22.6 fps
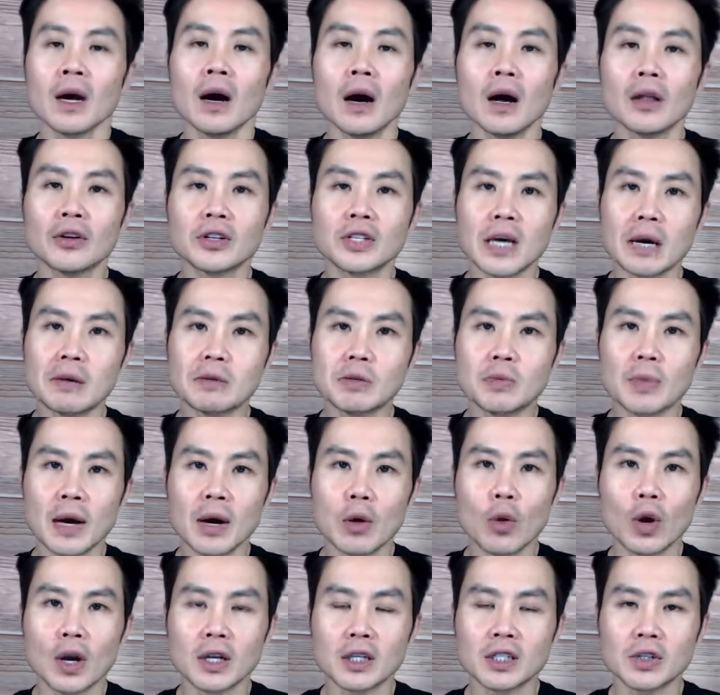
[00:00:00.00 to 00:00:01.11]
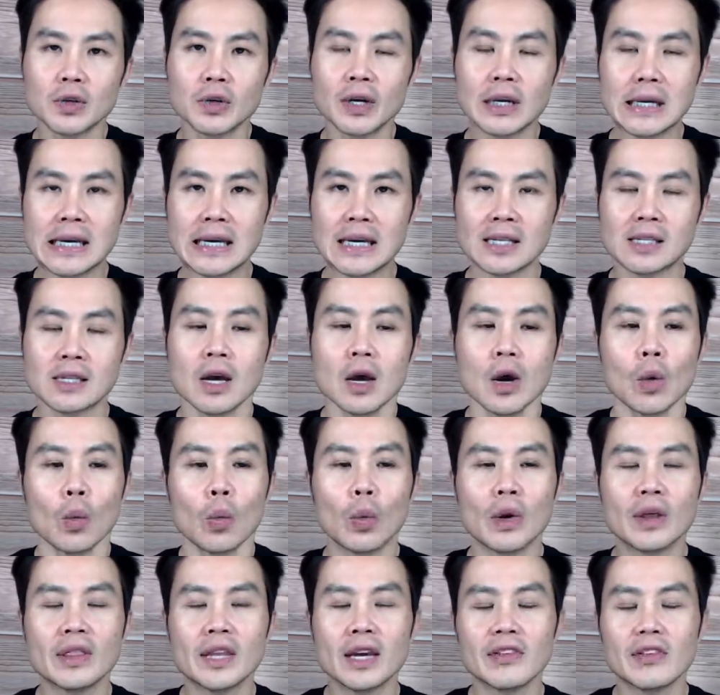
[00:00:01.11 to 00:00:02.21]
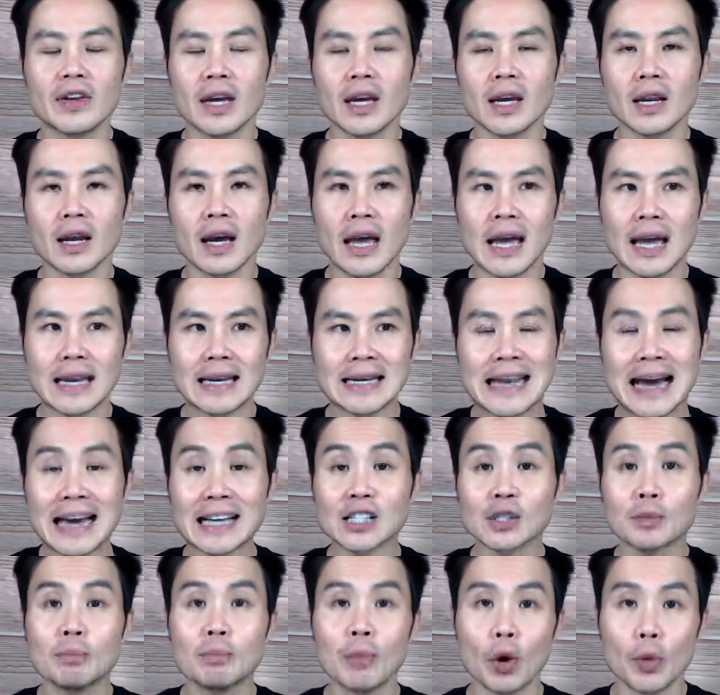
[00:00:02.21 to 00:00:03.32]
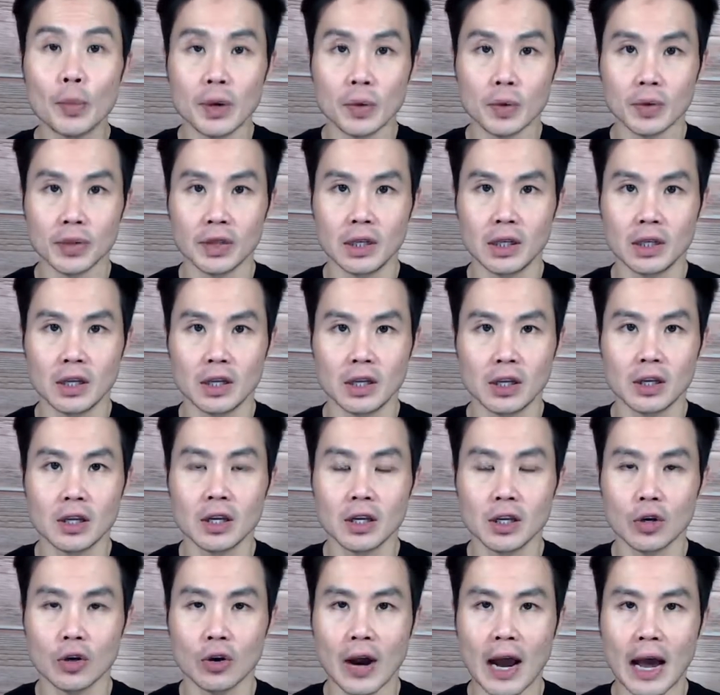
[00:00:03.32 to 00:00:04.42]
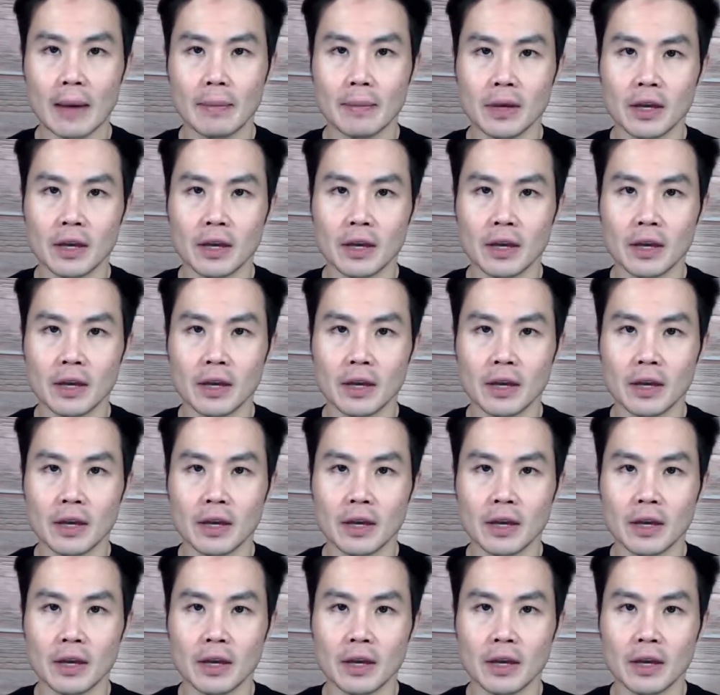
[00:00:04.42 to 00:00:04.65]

Other times you might want to do it is when they've hit a nice moment within your app.